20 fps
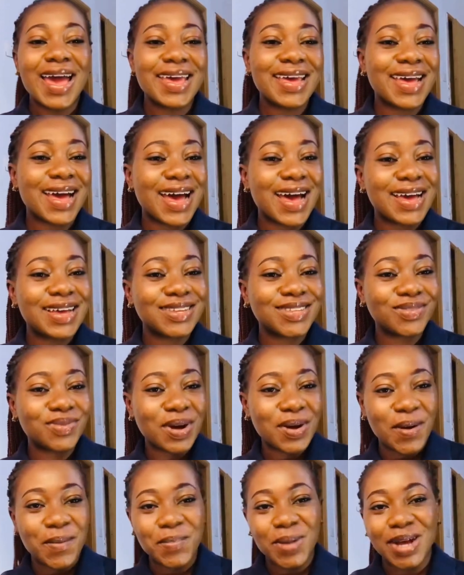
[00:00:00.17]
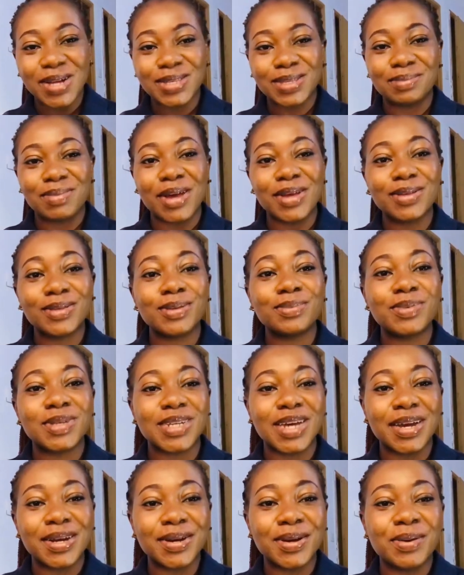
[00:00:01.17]
guys, welcome back to my YouTube
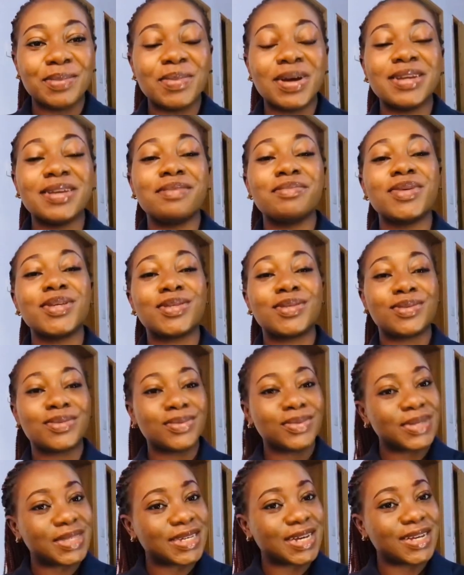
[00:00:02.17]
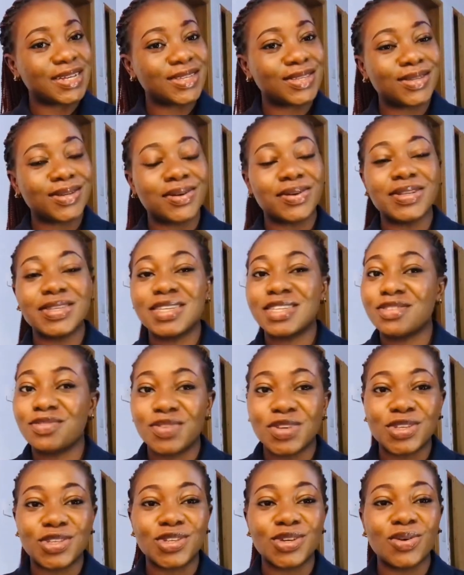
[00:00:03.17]
channel. My name is Susan. So on this
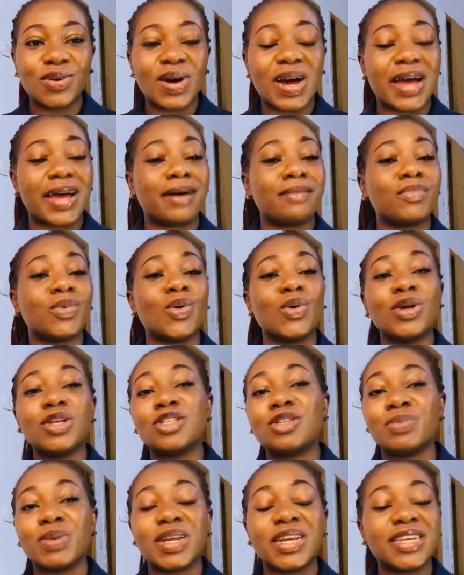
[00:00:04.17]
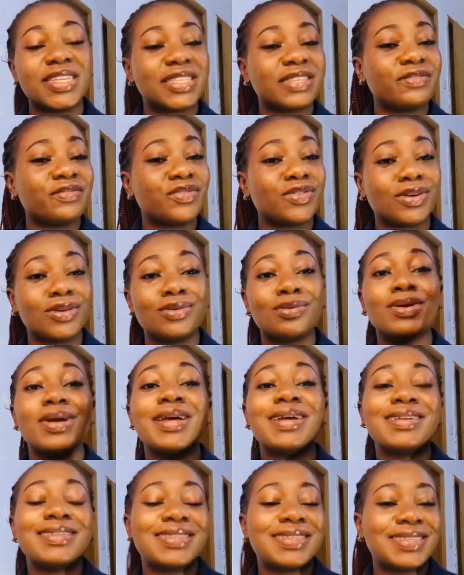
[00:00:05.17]
video, I am going to be listing for you
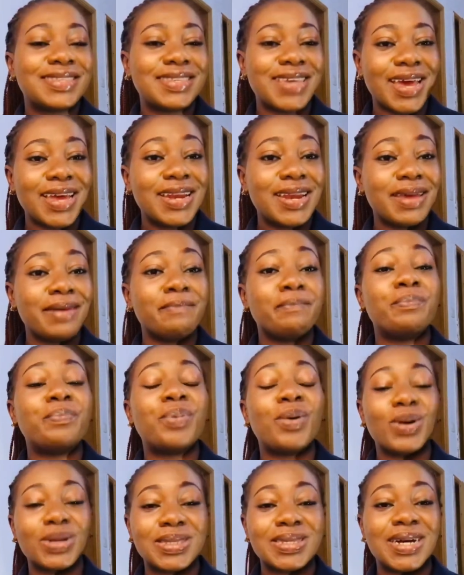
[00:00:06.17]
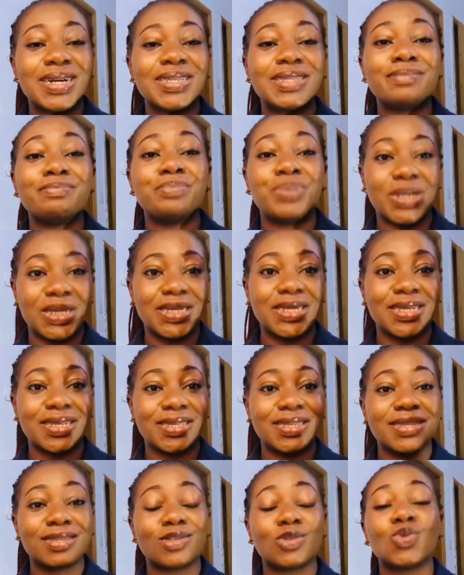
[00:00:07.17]
10 important
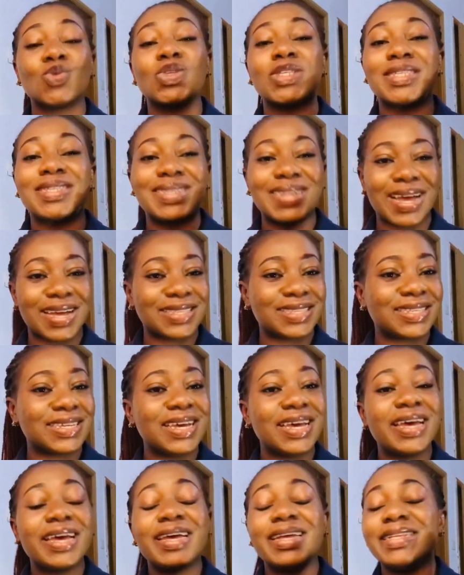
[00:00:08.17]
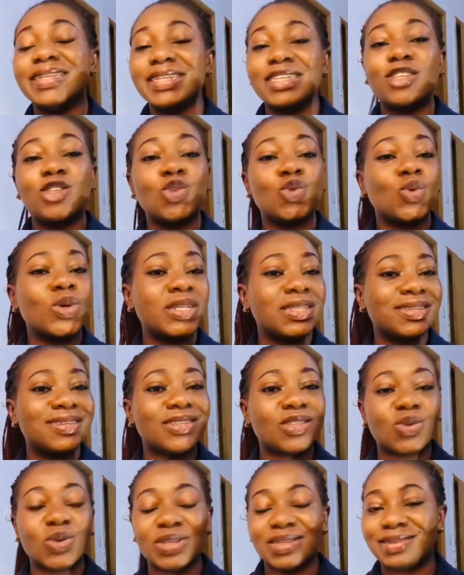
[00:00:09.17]
businesses to start this
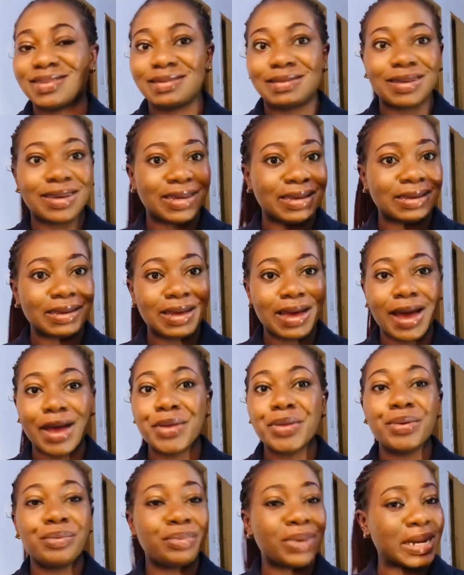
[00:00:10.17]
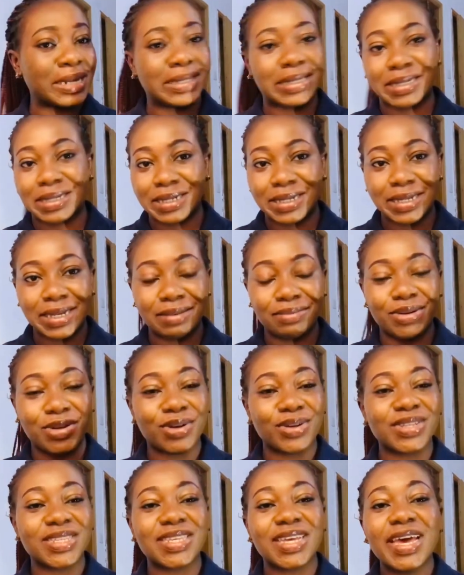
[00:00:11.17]
2023. Are you ready?
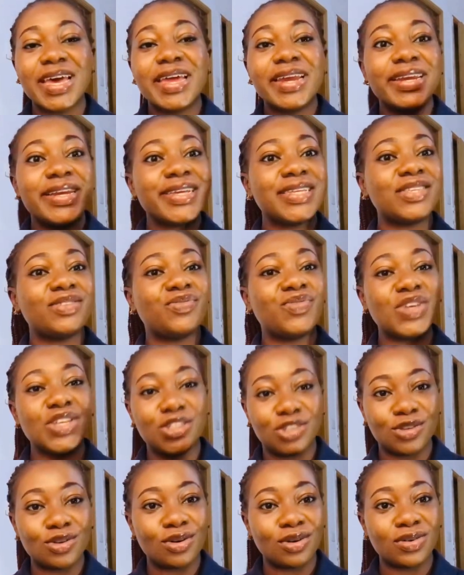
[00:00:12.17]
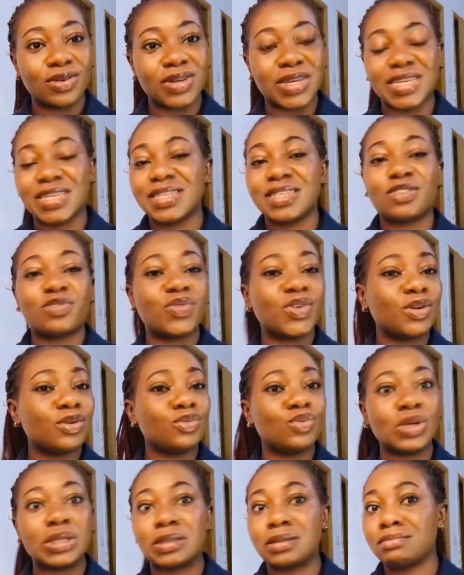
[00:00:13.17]
Because this video is filled
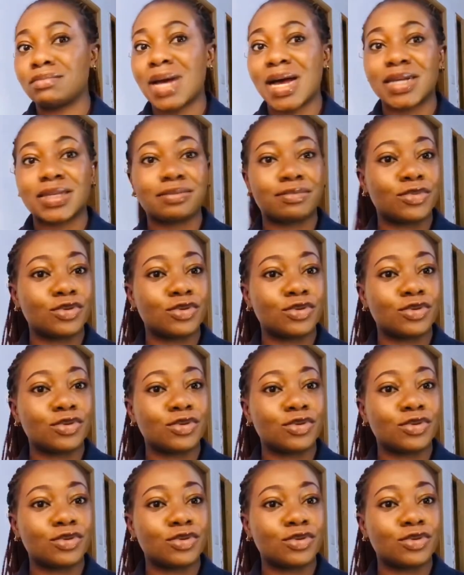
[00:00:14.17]
with buzz